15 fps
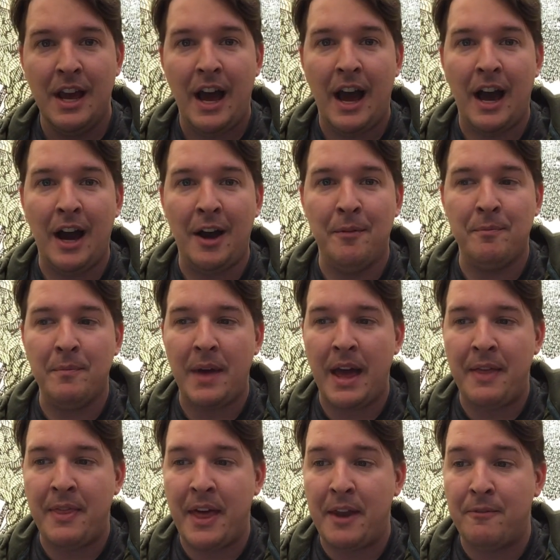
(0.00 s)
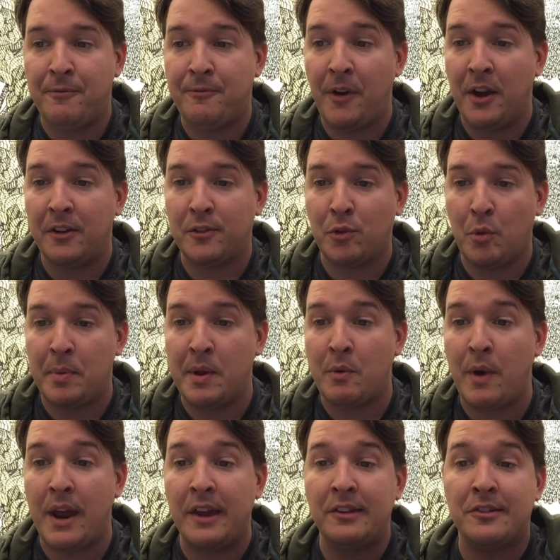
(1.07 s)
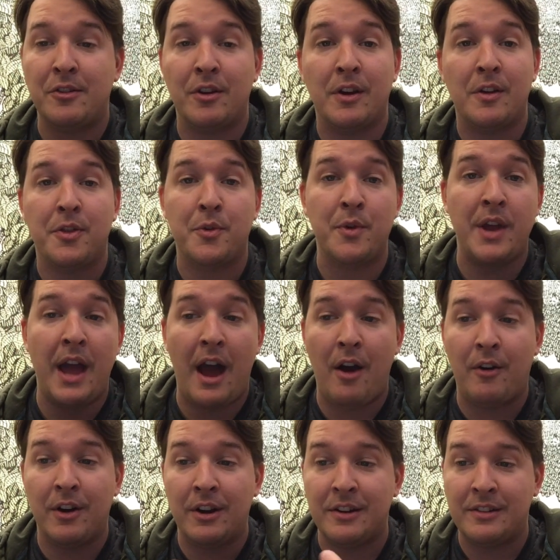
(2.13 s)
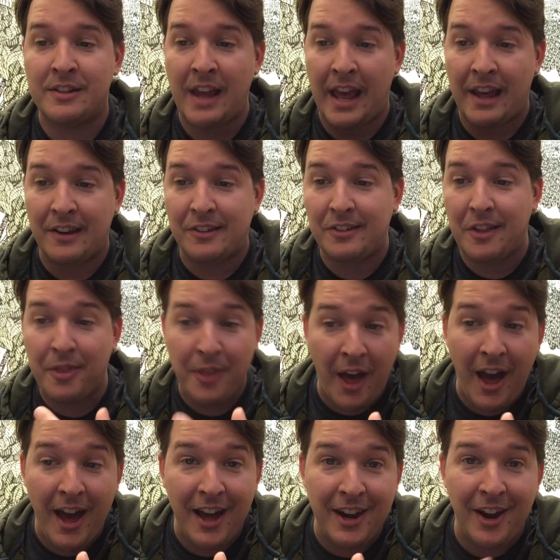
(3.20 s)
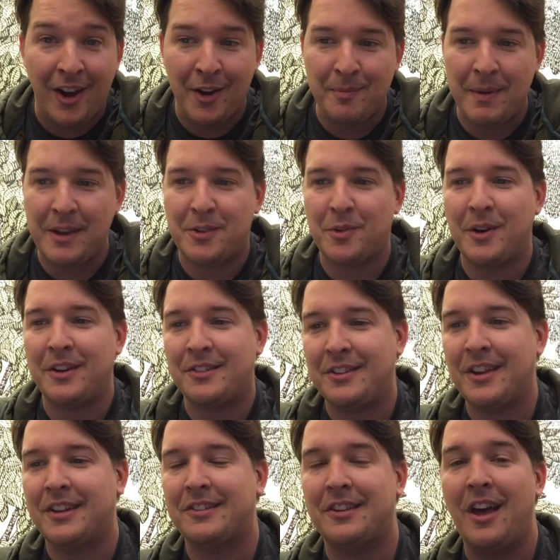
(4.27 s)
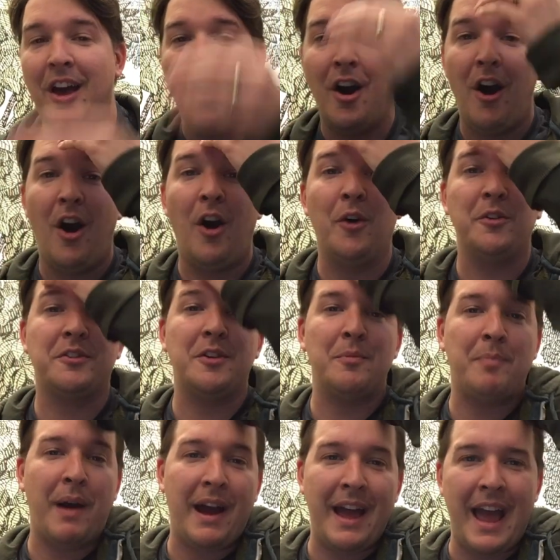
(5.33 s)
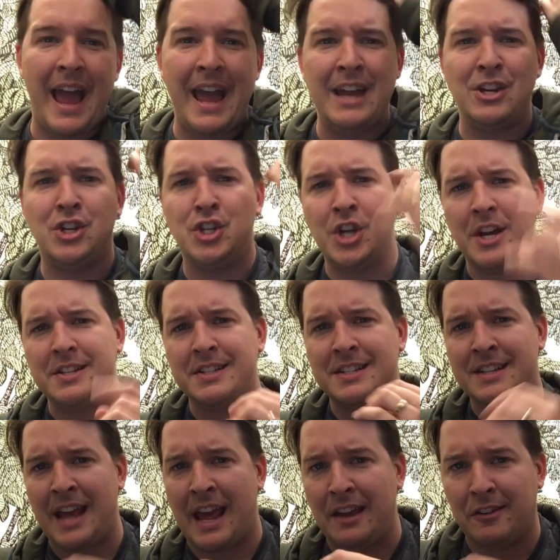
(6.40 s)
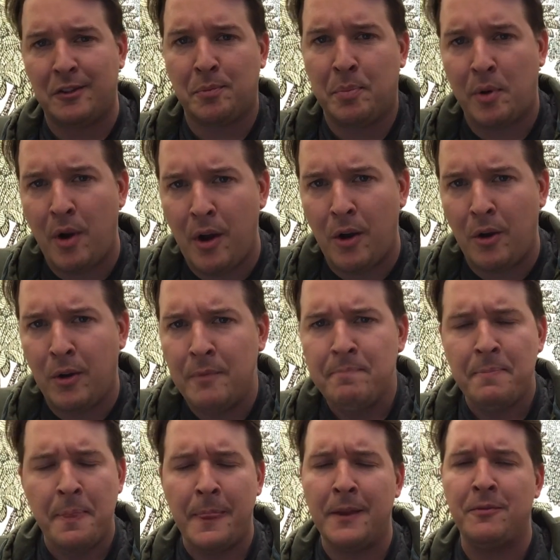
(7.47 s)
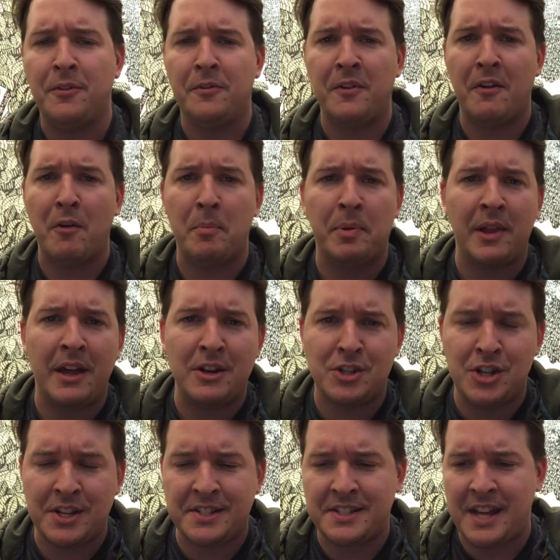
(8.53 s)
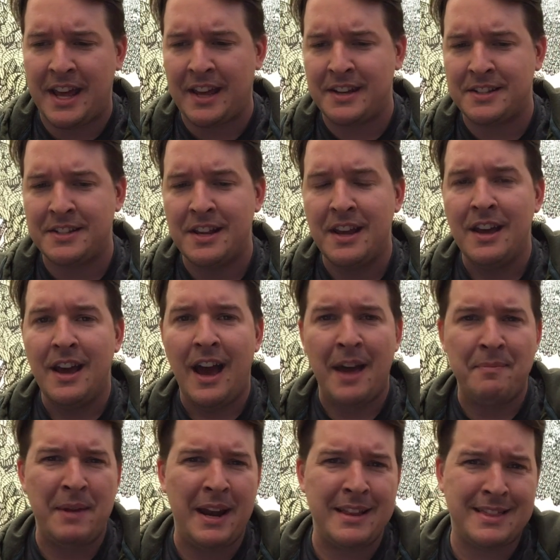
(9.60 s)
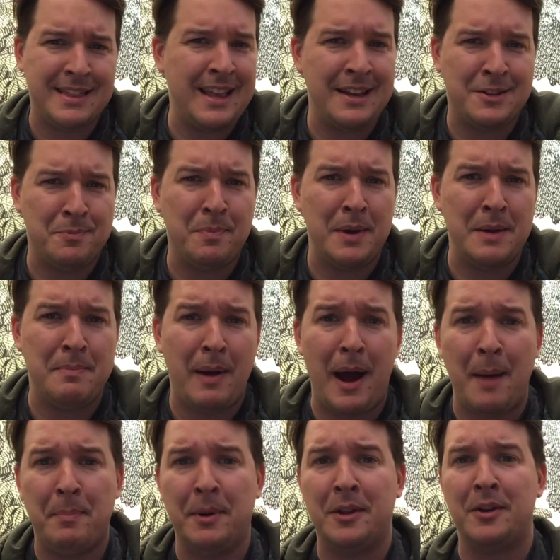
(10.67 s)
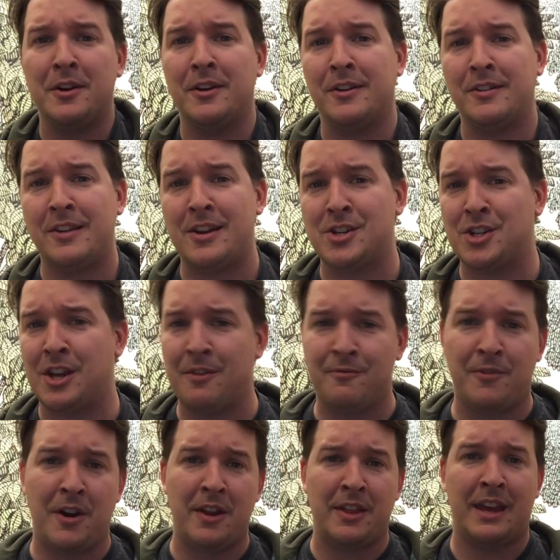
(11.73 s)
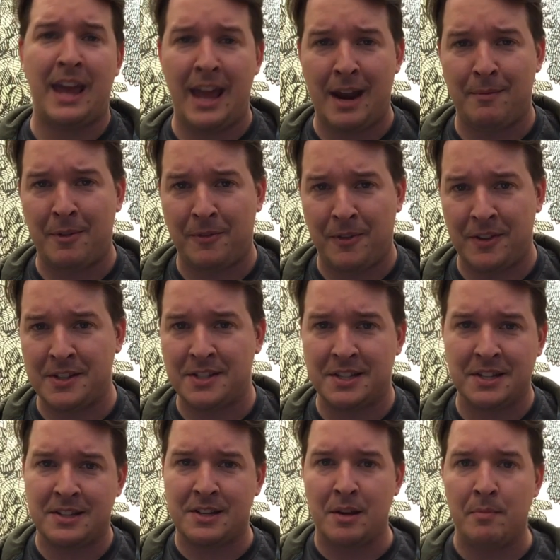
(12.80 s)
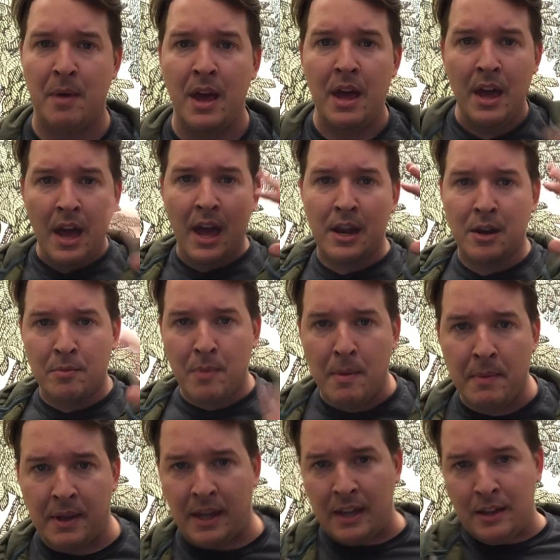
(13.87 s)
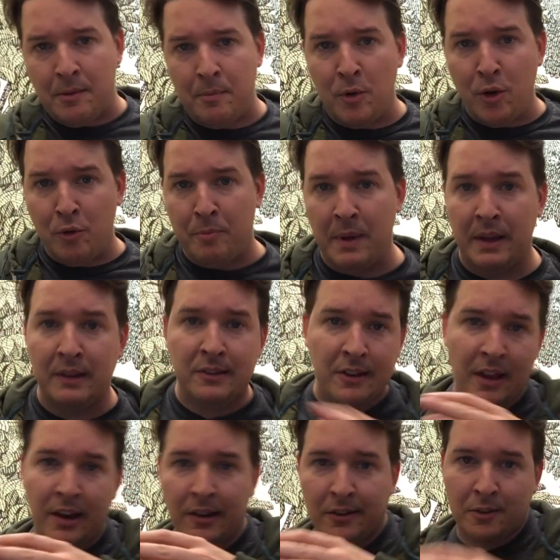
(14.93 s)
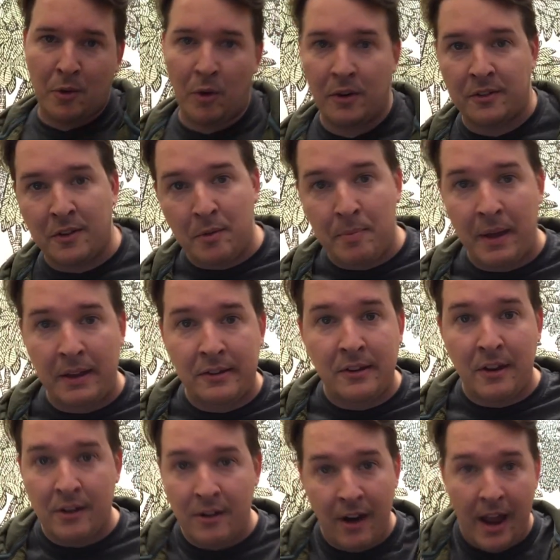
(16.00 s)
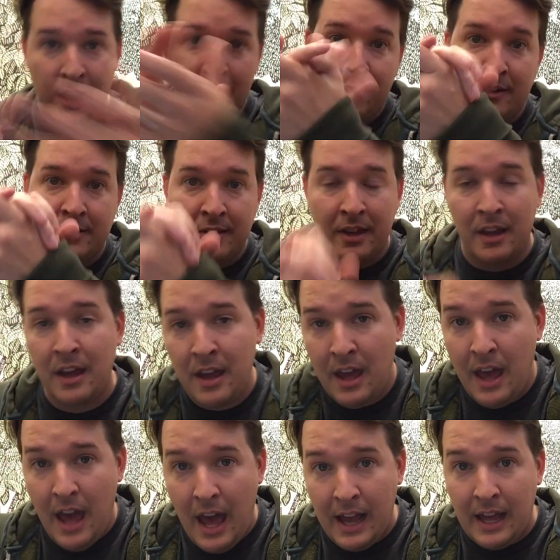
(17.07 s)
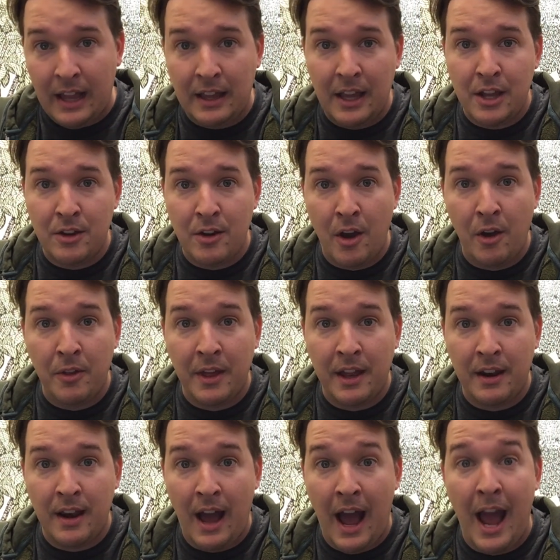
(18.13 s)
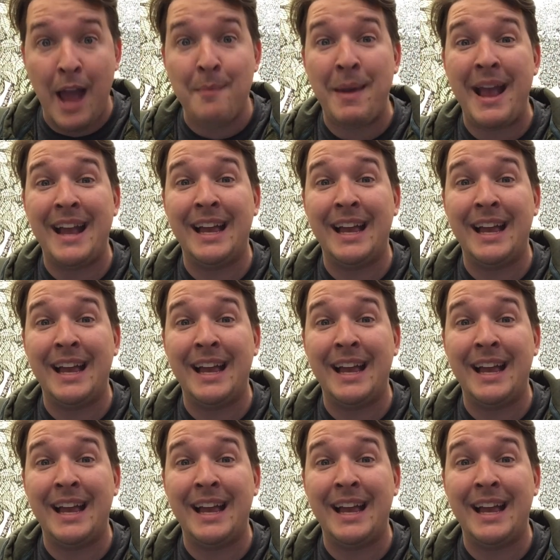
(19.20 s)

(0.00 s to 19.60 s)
And then funds will be raised during a 3-hour dance-a-thon on May 26th, hosted by a Just Dance pro. And if you've never played Just Dance, I mean, it's pretty popular. You're essentially in front of the camera for the system, and you're mimicking the movements, and it scores you based on your accuracy. I gotta let you know that I'm a